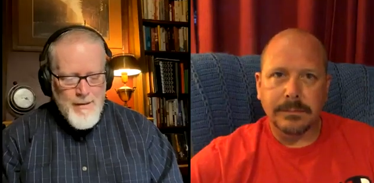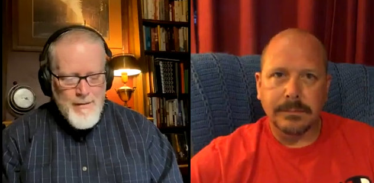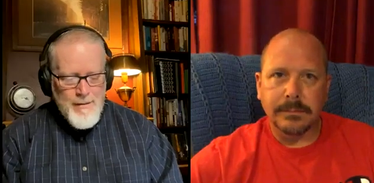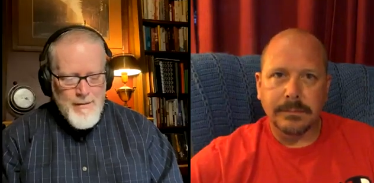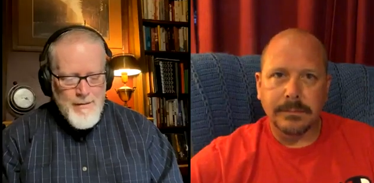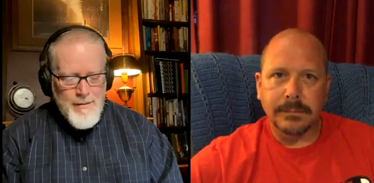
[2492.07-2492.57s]
Speaker 1: uh,
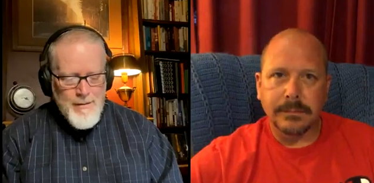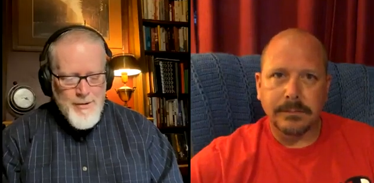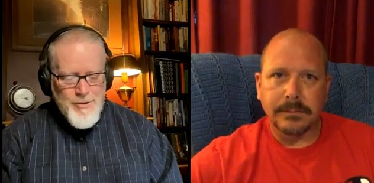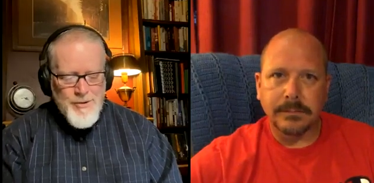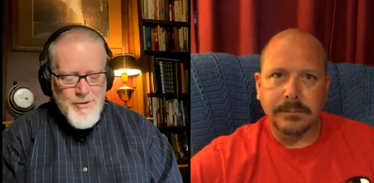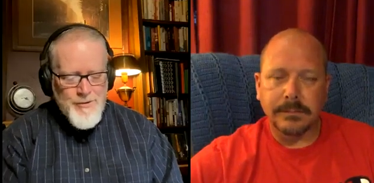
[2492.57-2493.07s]

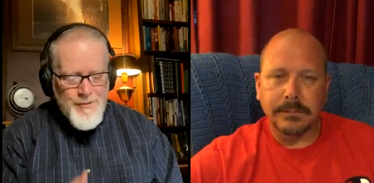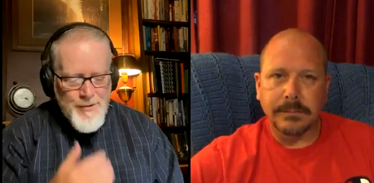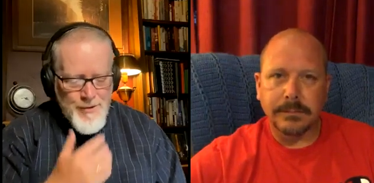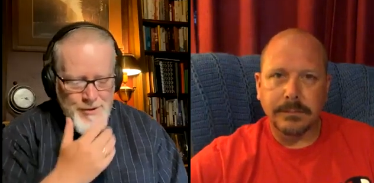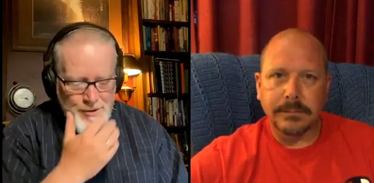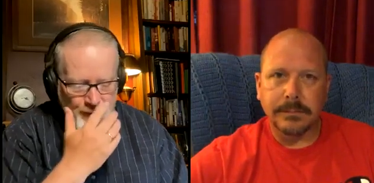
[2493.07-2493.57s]
does your
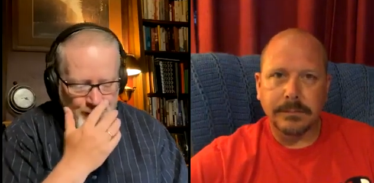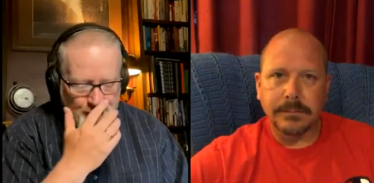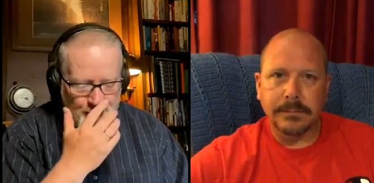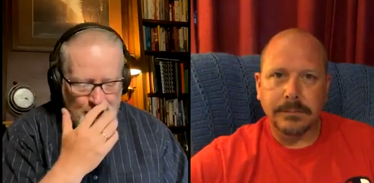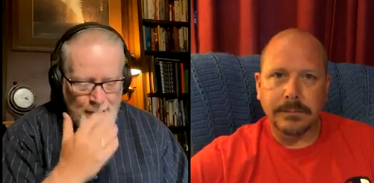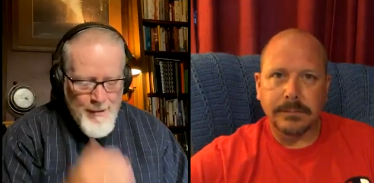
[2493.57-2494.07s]
does your
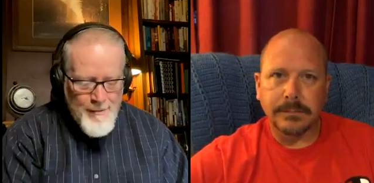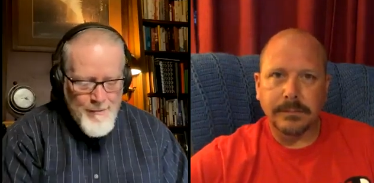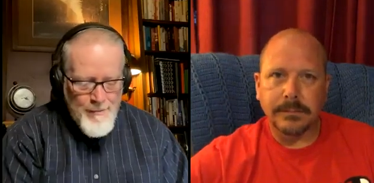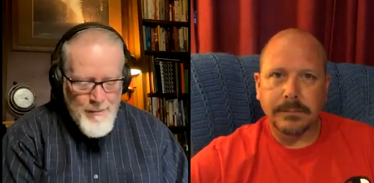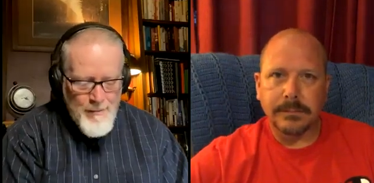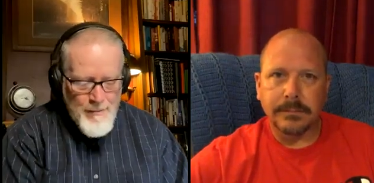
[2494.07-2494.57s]
uh,
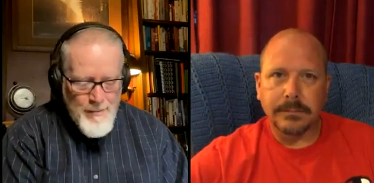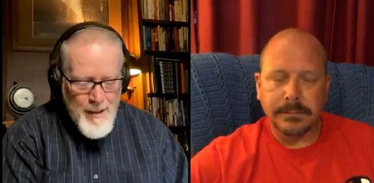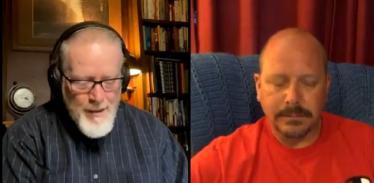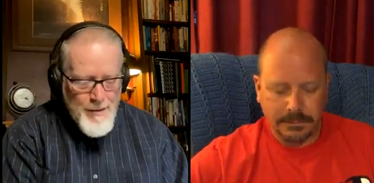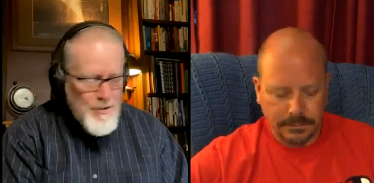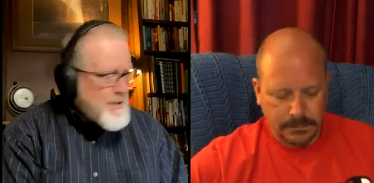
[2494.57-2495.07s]
yeah
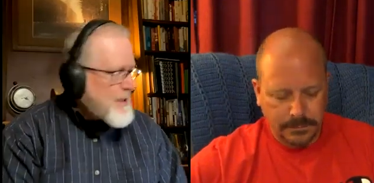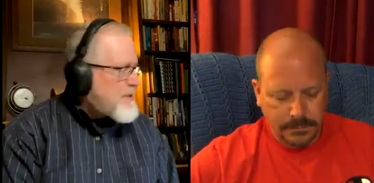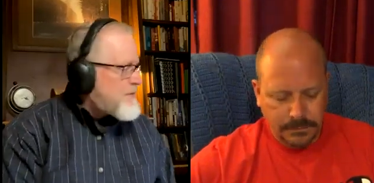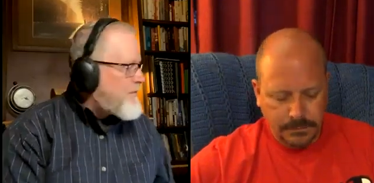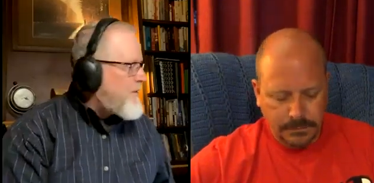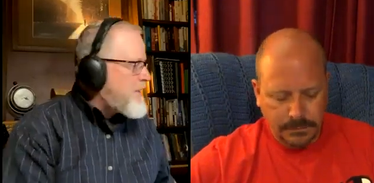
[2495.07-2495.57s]
yours
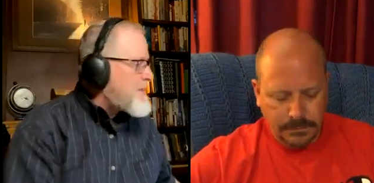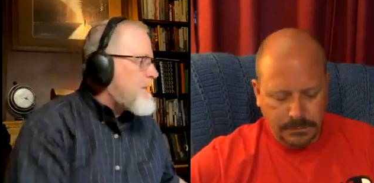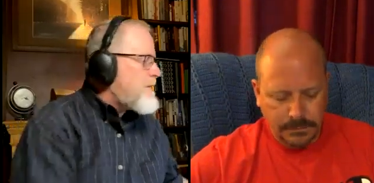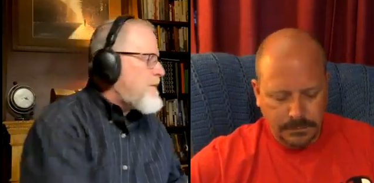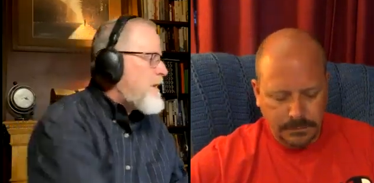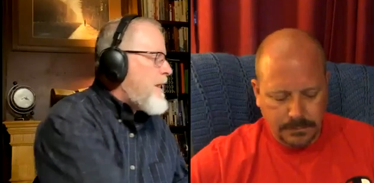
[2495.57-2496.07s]
says
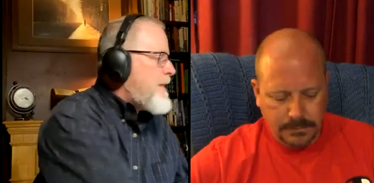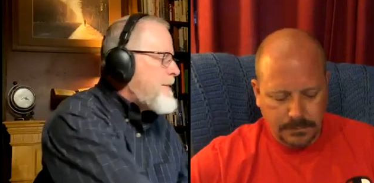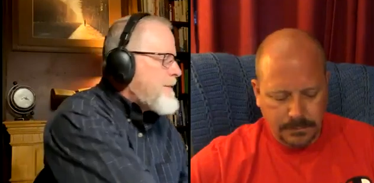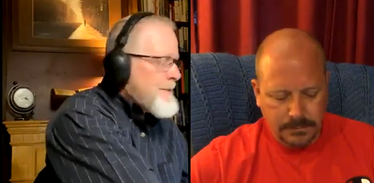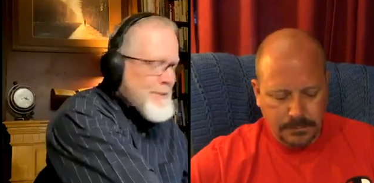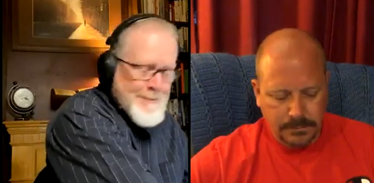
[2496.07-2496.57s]
visit right?
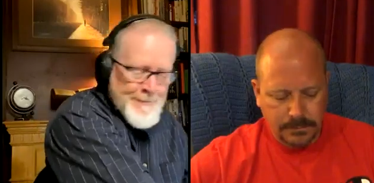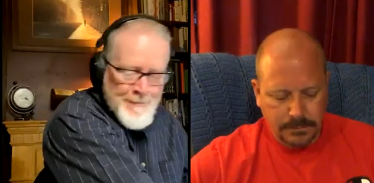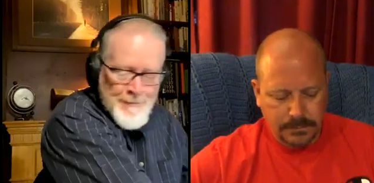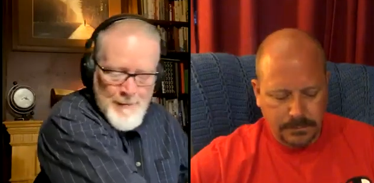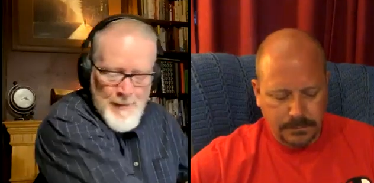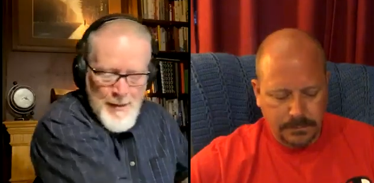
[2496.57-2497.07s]

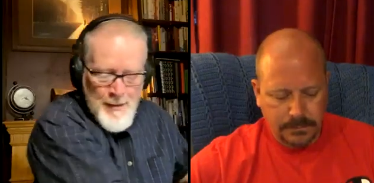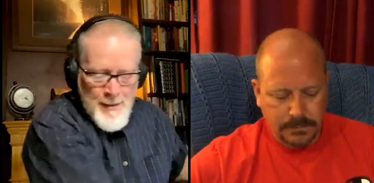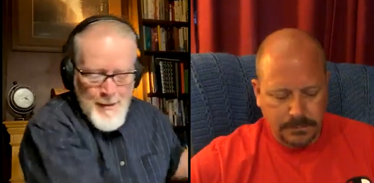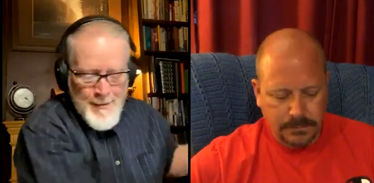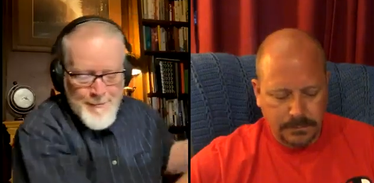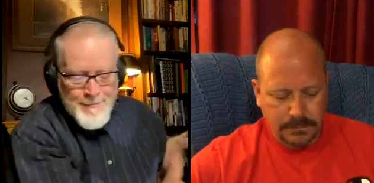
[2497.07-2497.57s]

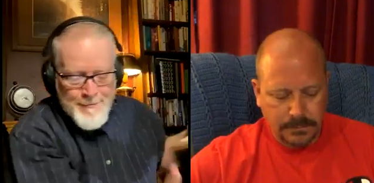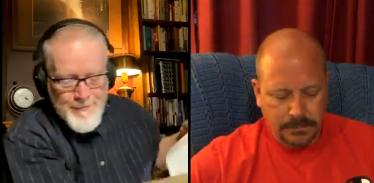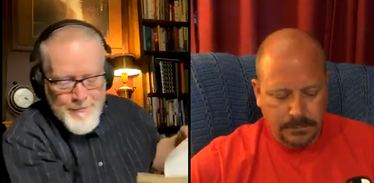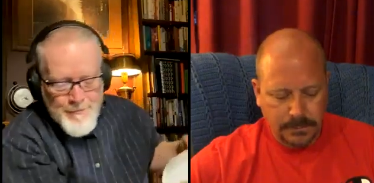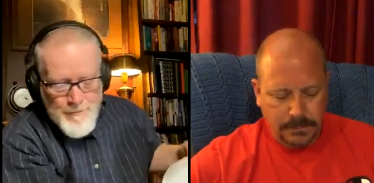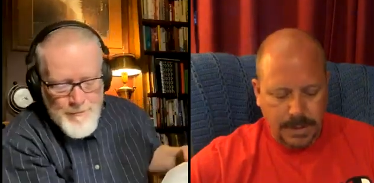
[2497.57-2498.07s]
Um,
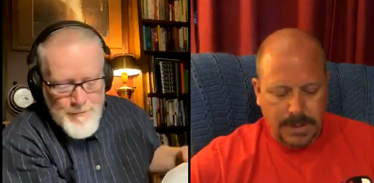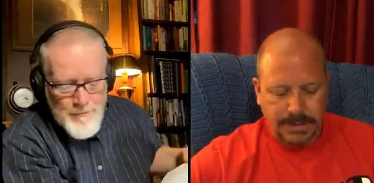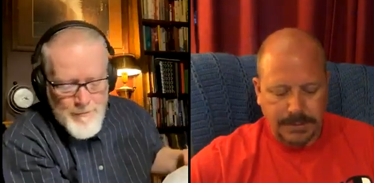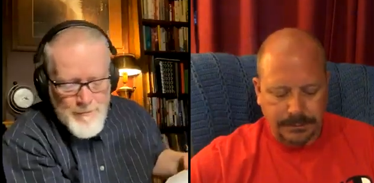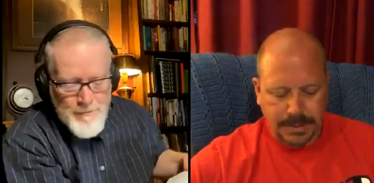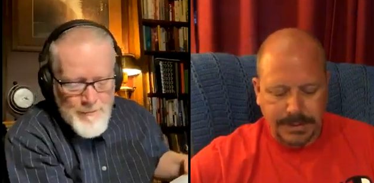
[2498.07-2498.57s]
Speaker 2: yes,
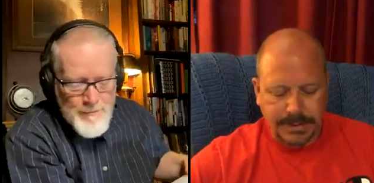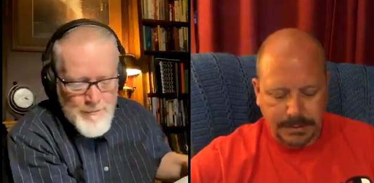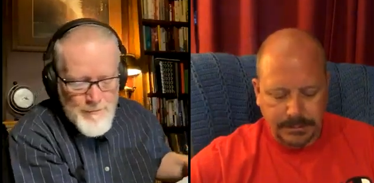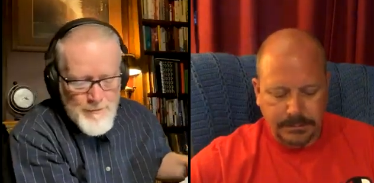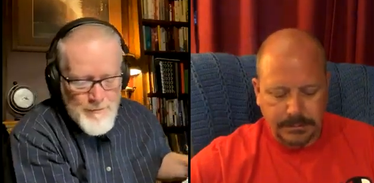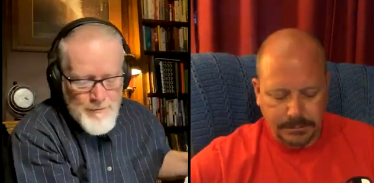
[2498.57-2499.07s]
visit
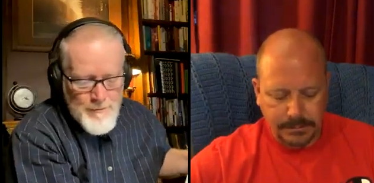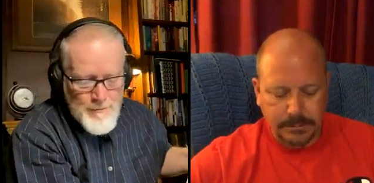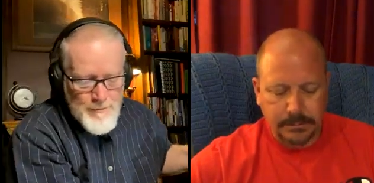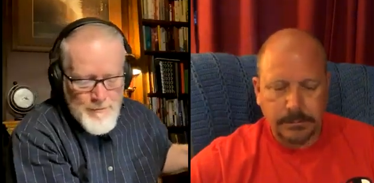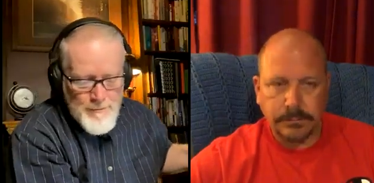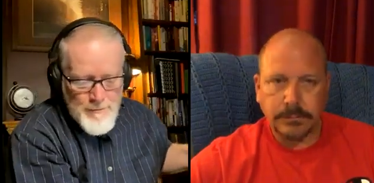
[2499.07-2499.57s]

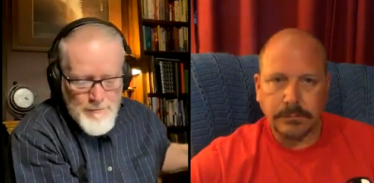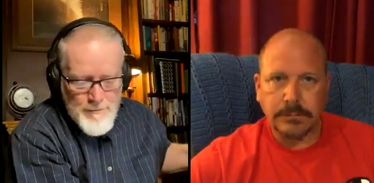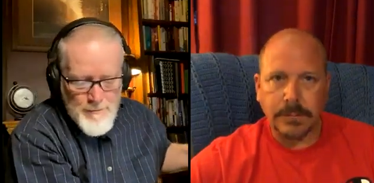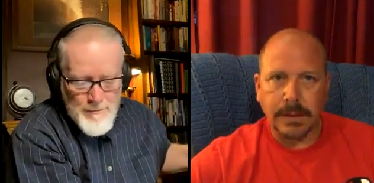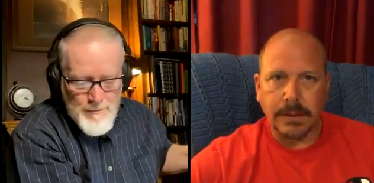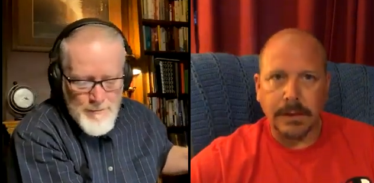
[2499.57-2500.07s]

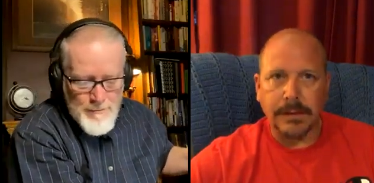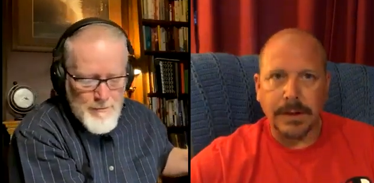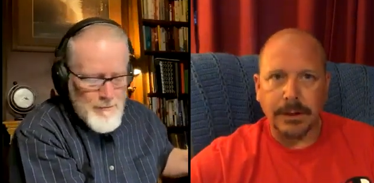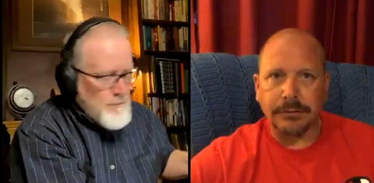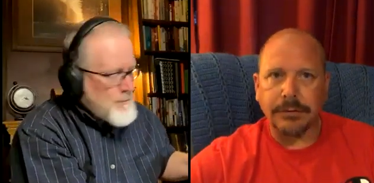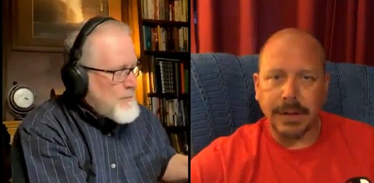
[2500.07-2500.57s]
in their
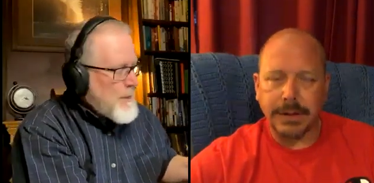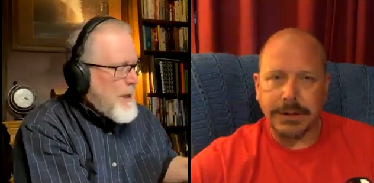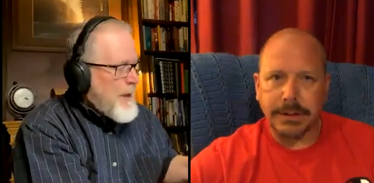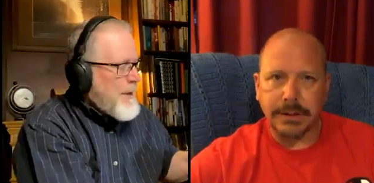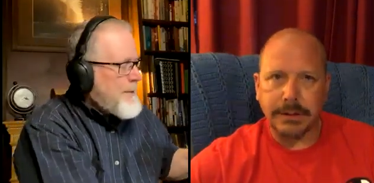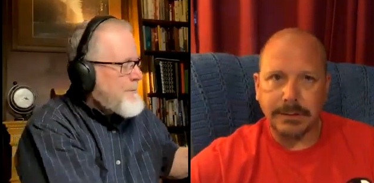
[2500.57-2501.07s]
affliction.
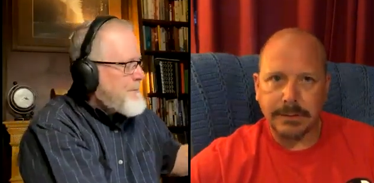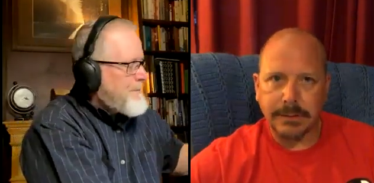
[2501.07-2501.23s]
Yeah.